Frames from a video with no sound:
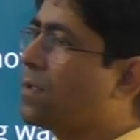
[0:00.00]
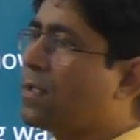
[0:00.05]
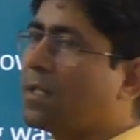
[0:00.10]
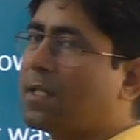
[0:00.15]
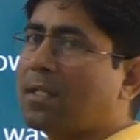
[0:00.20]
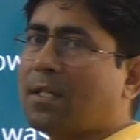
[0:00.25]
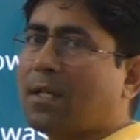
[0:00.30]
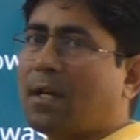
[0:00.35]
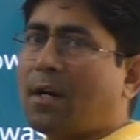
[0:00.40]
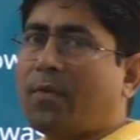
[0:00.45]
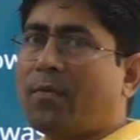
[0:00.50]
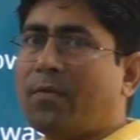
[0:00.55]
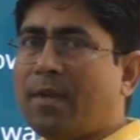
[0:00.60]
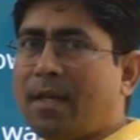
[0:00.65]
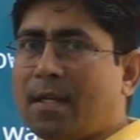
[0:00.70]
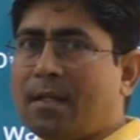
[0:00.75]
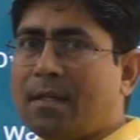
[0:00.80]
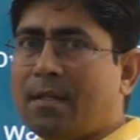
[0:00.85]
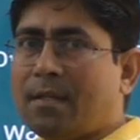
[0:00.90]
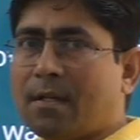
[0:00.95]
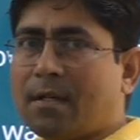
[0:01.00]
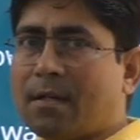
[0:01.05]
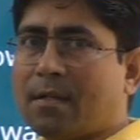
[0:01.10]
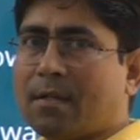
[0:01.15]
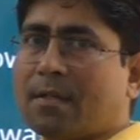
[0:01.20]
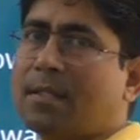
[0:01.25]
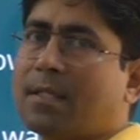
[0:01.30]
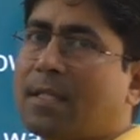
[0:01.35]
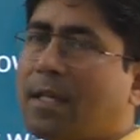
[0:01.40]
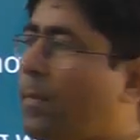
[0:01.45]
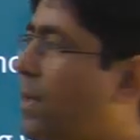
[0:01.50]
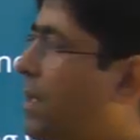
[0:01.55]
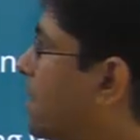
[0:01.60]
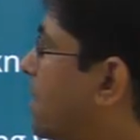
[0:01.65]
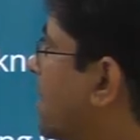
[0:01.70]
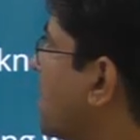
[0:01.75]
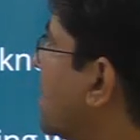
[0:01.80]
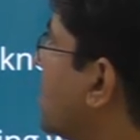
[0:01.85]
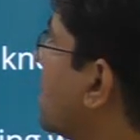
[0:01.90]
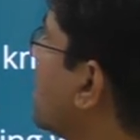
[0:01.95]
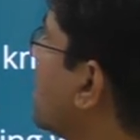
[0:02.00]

words are very similar.